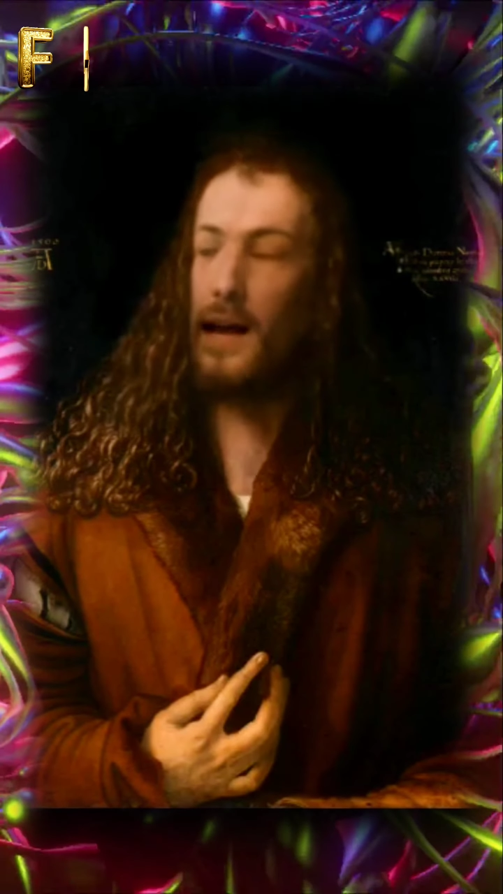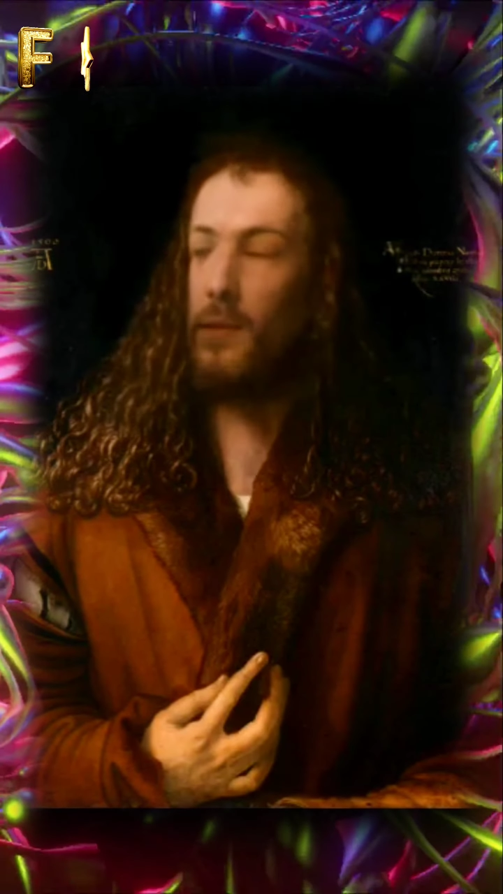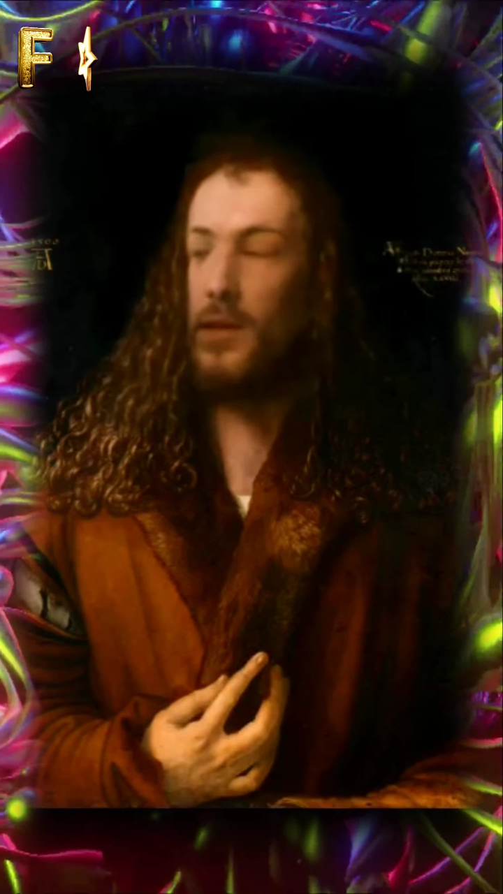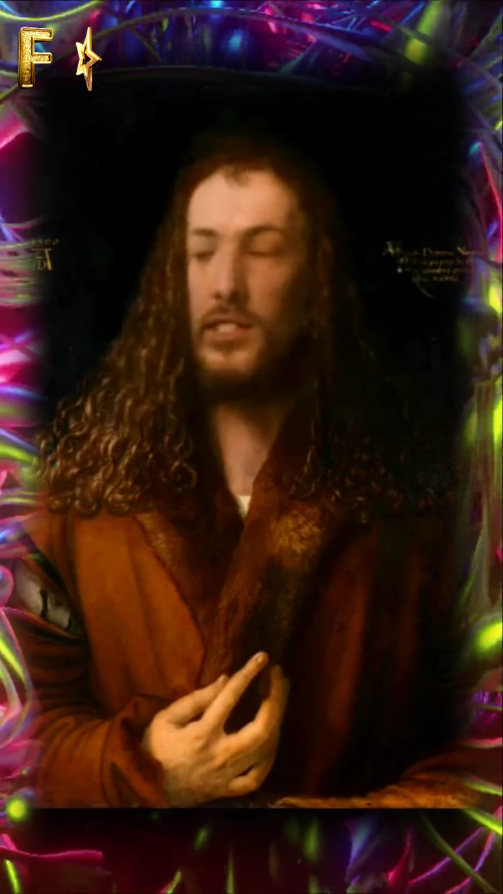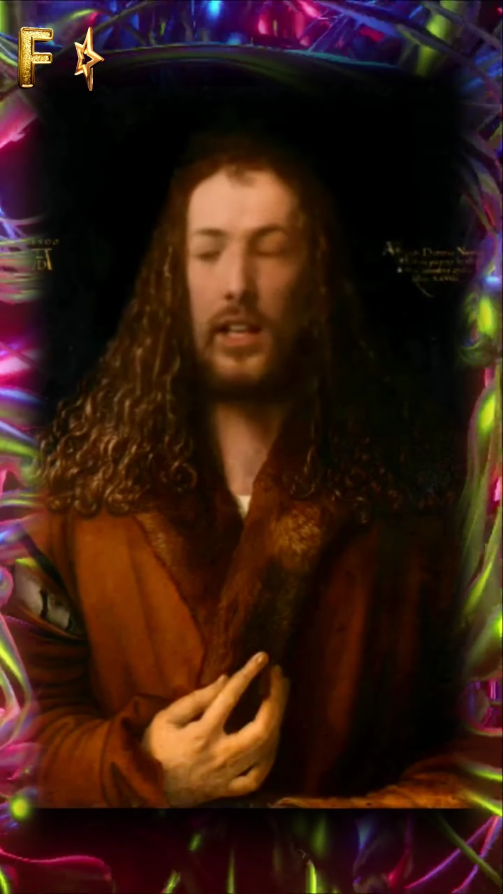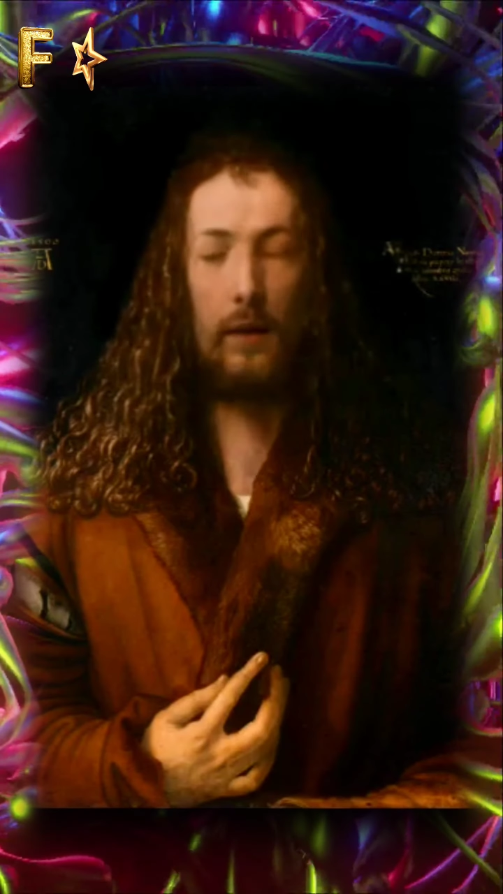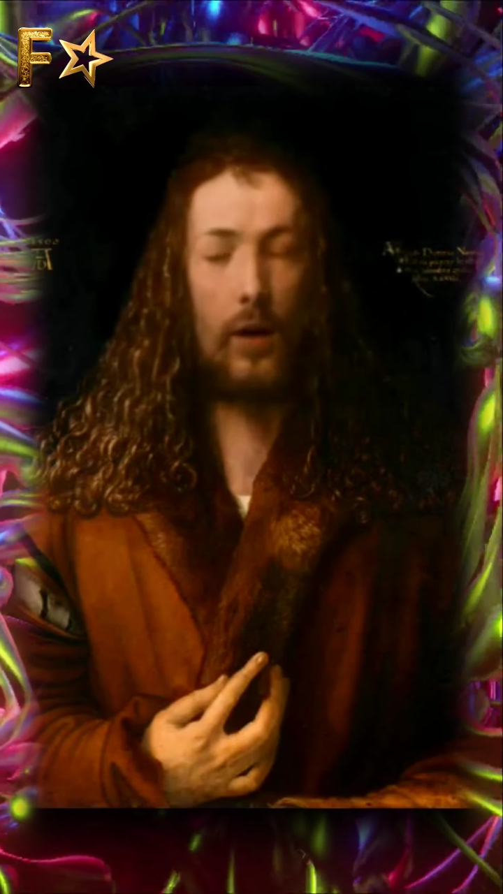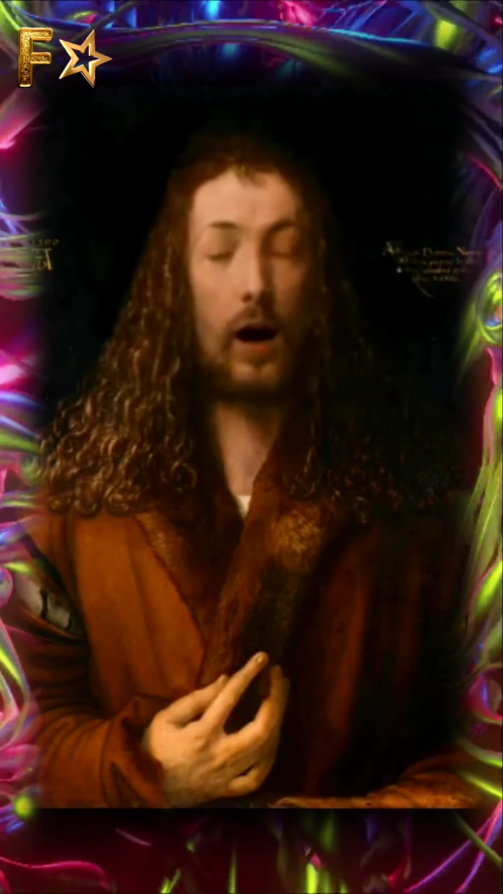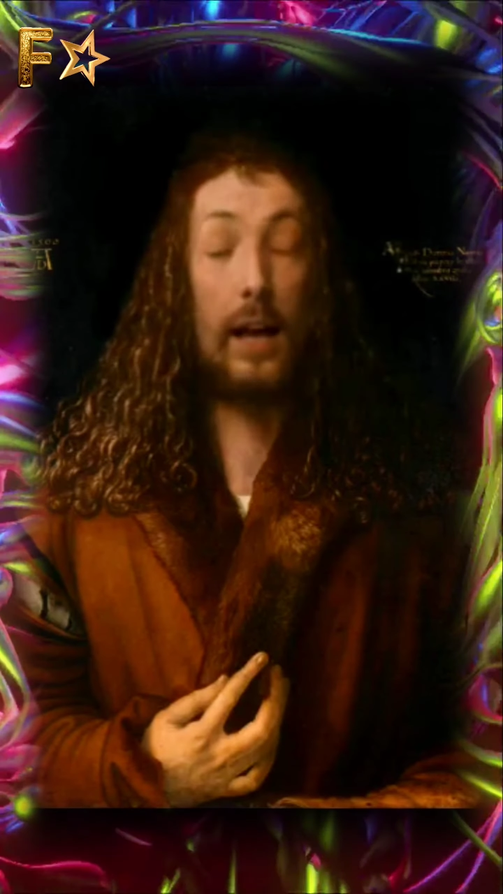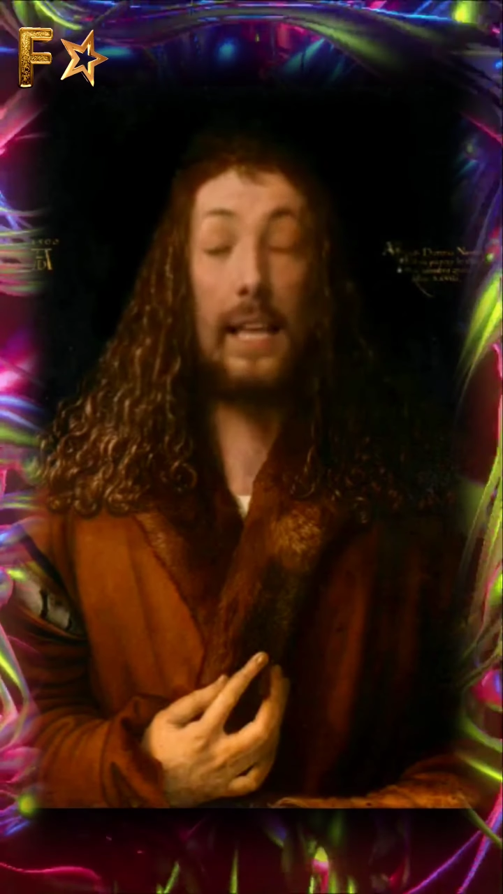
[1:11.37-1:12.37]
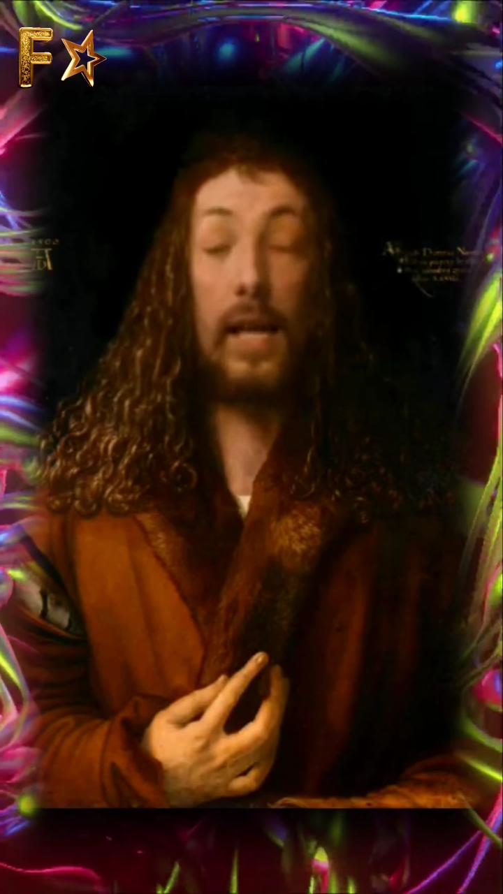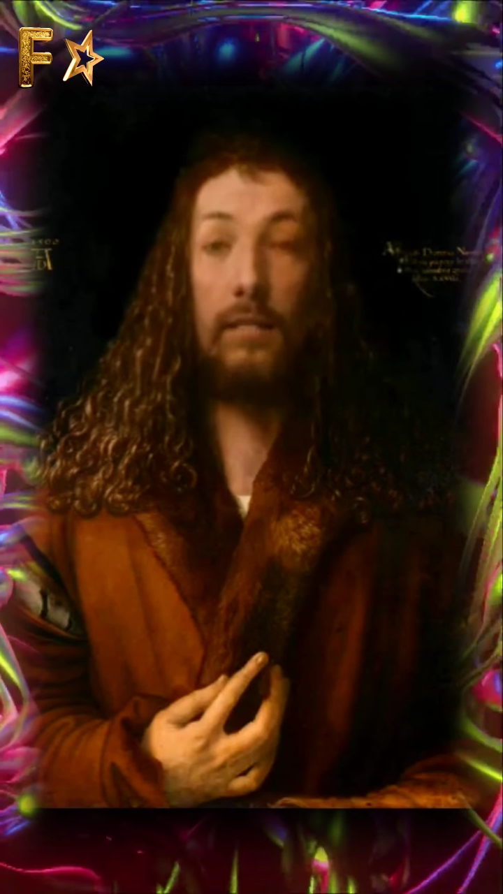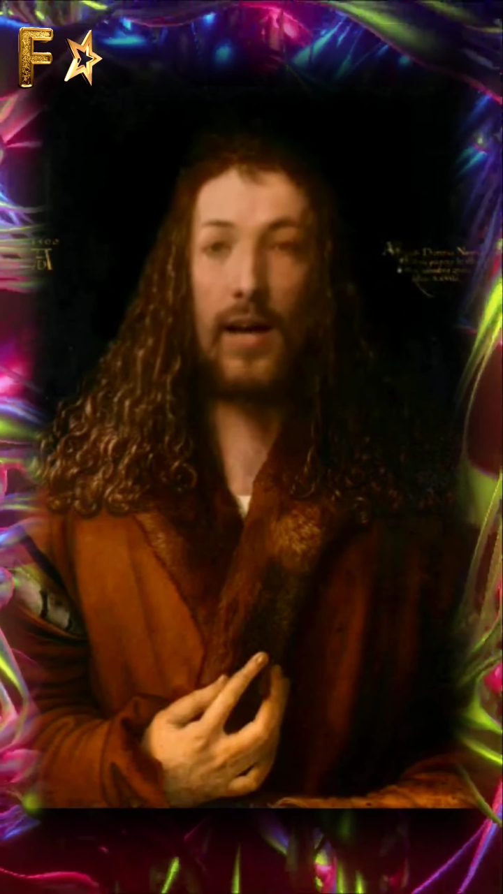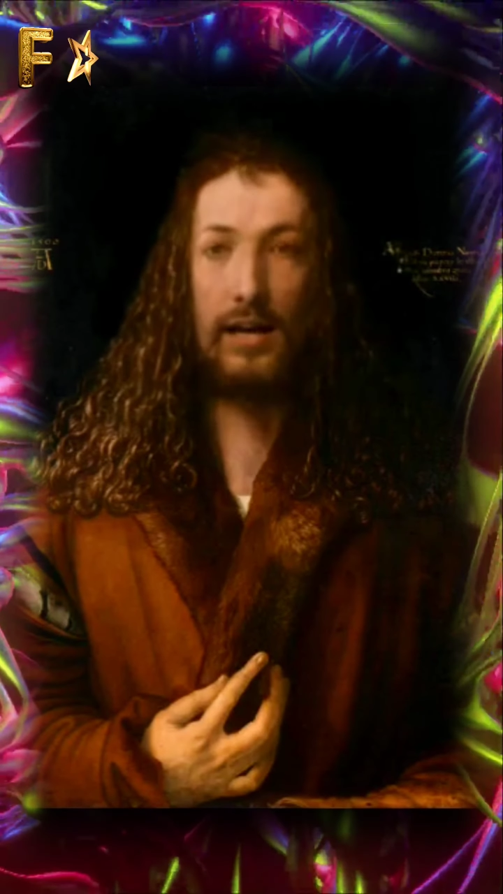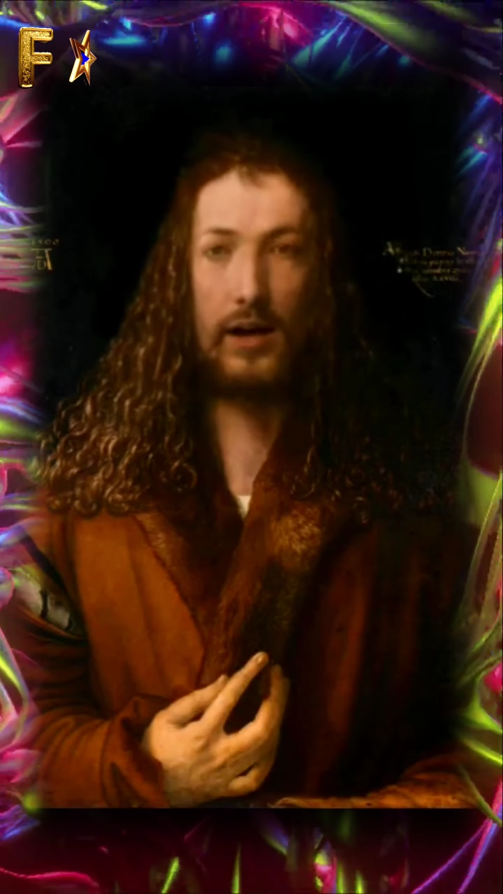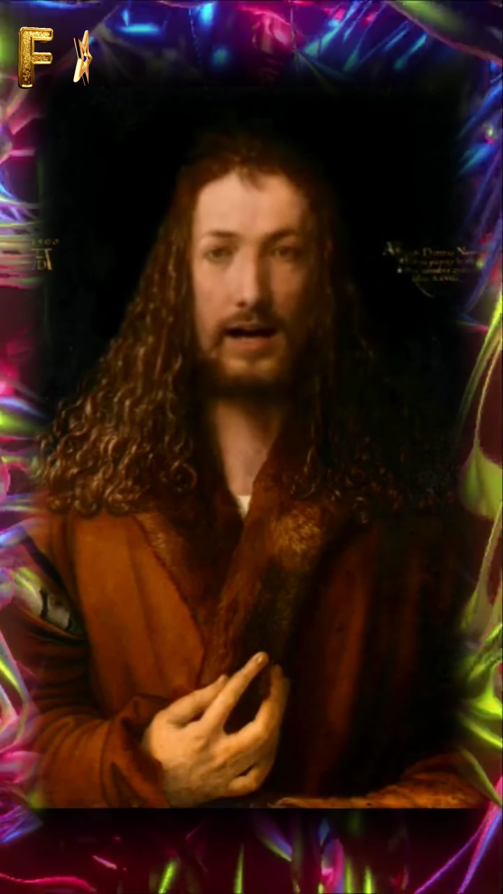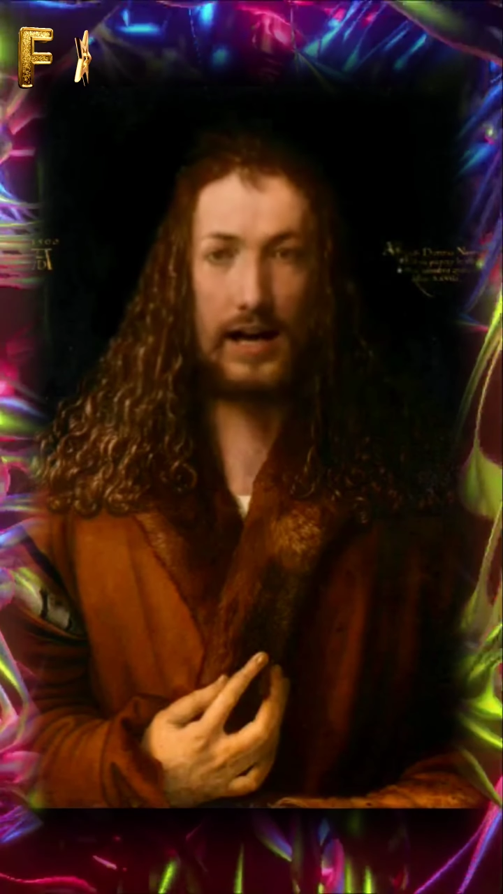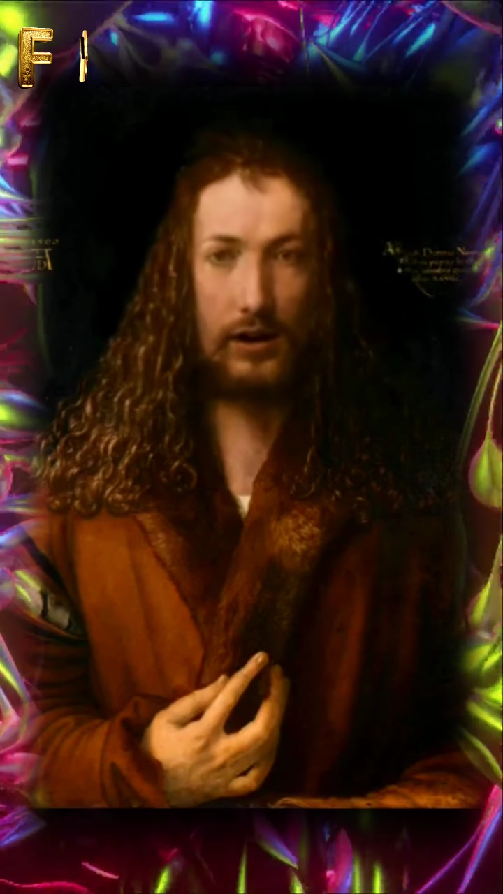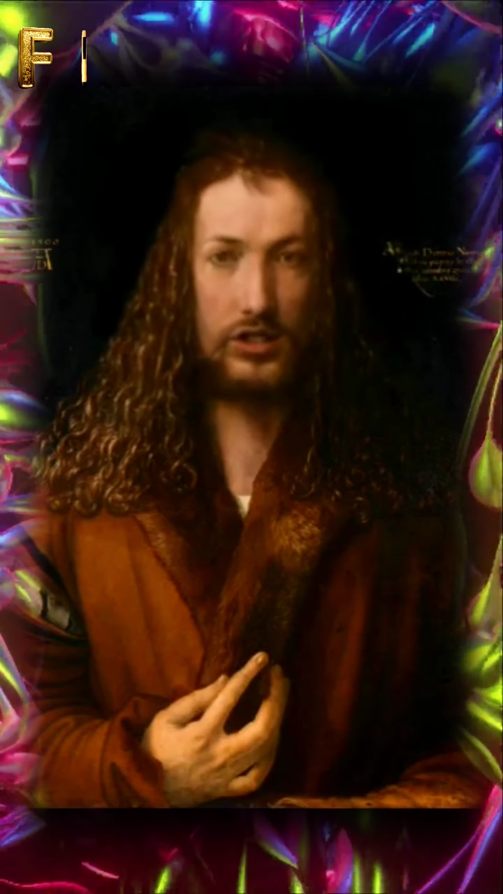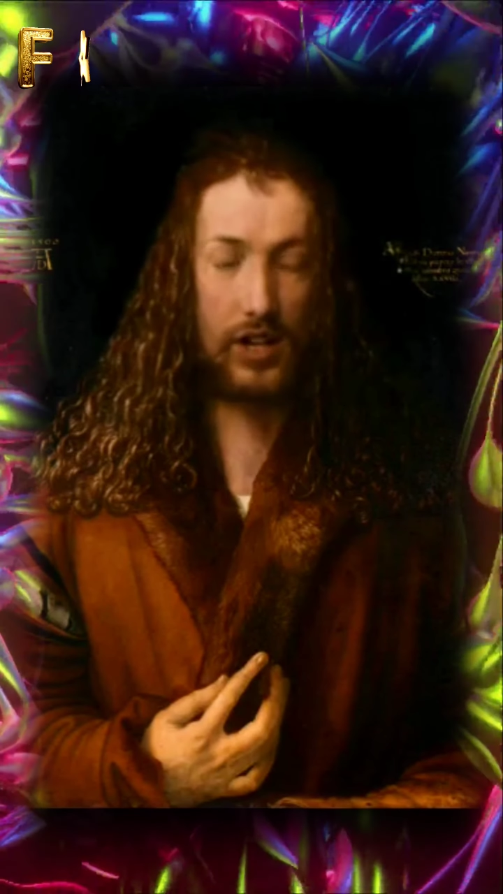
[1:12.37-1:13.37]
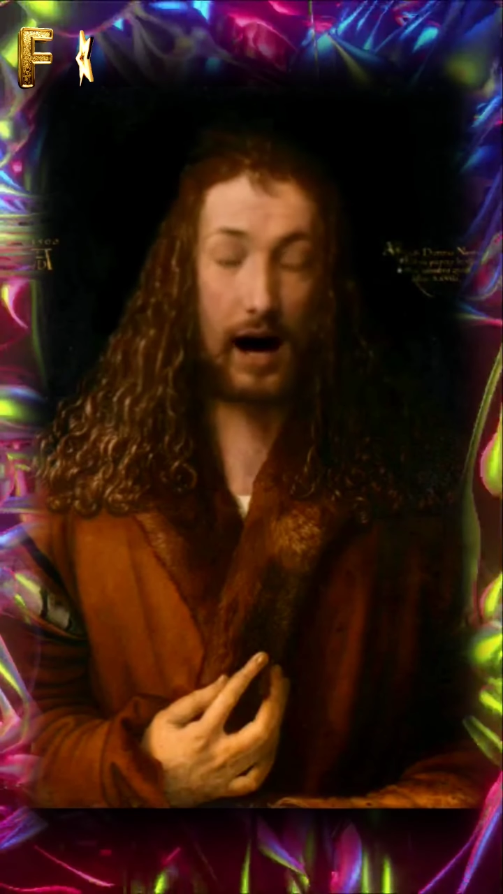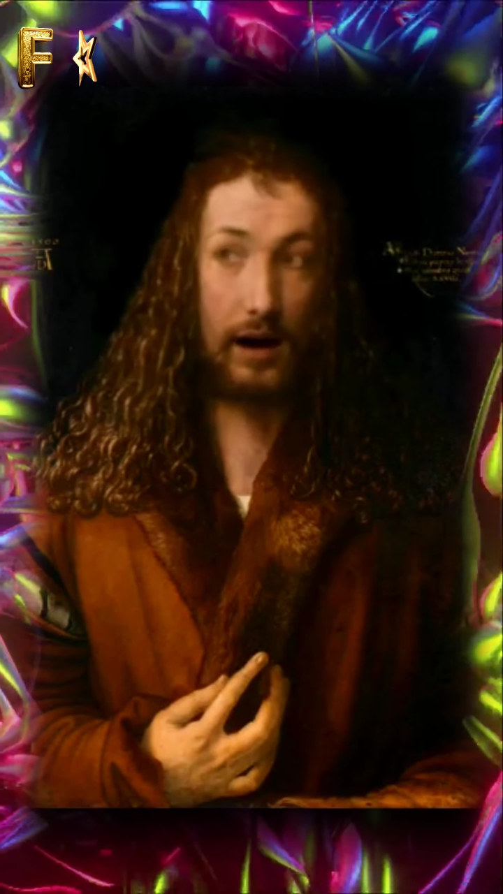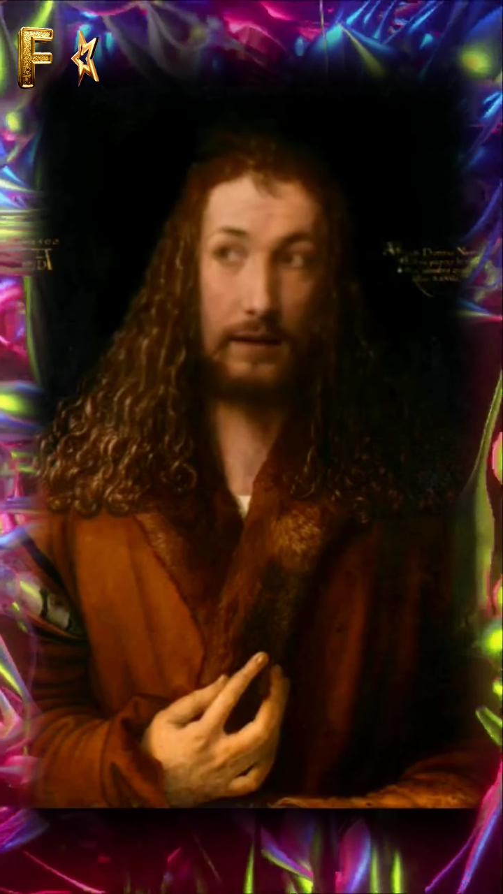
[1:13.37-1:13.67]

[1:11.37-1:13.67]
with a center-parting and neck-length hairstyle.